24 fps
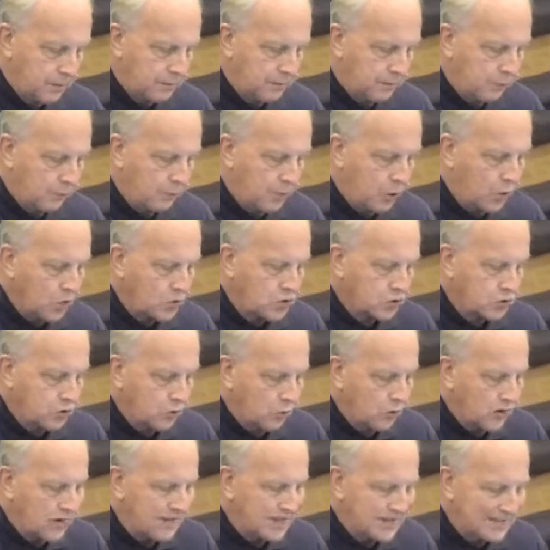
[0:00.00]
provokes the
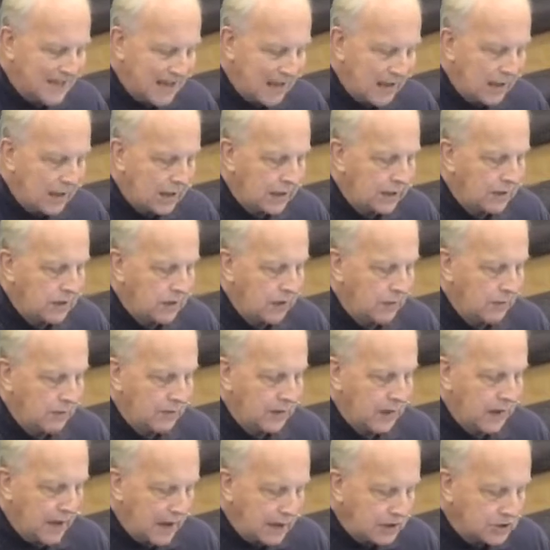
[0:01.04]
retelling of
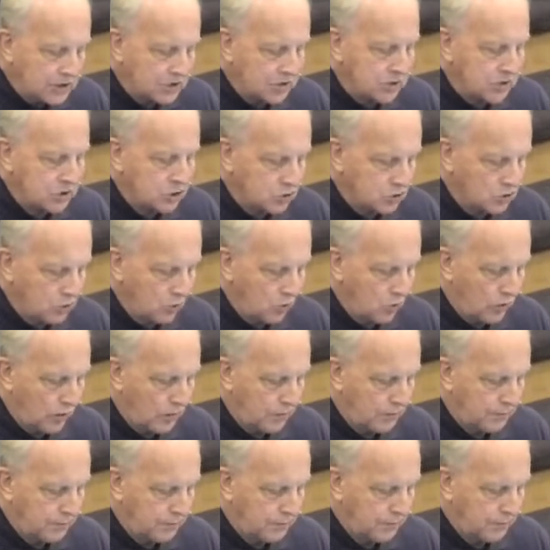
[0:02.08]
the Exodus story.